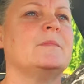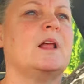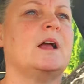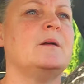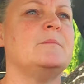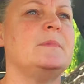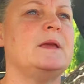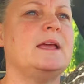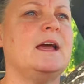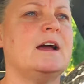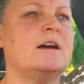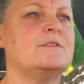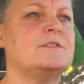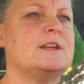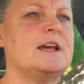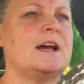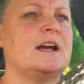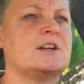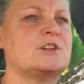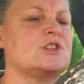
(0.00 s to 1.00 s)
I may have
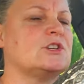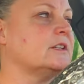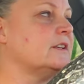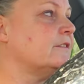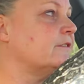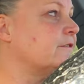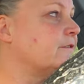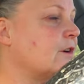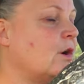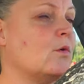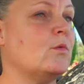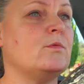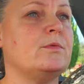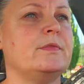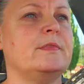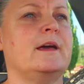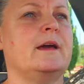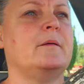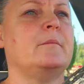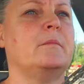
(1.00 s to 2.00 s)
to actually
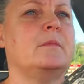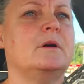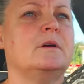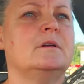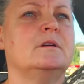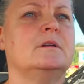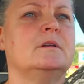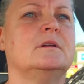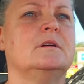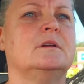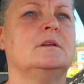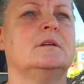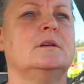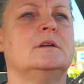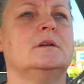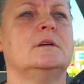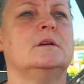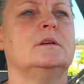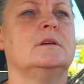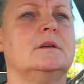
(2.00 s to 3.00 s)
phone
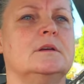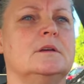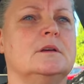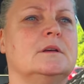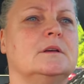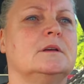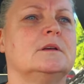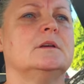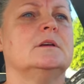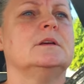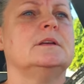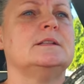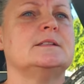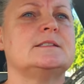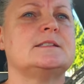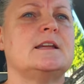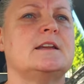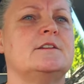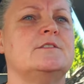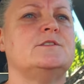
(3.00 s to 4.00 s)
them
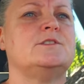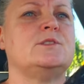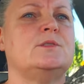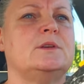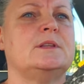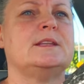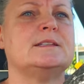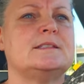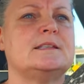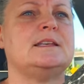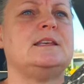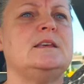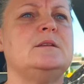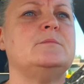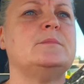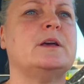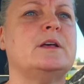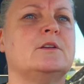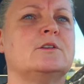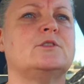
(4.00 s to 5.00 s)
instead of doing this
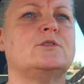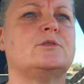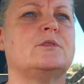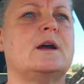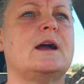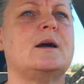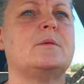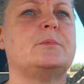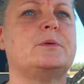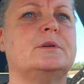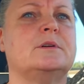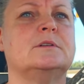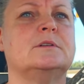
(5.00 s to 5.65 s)
email crap.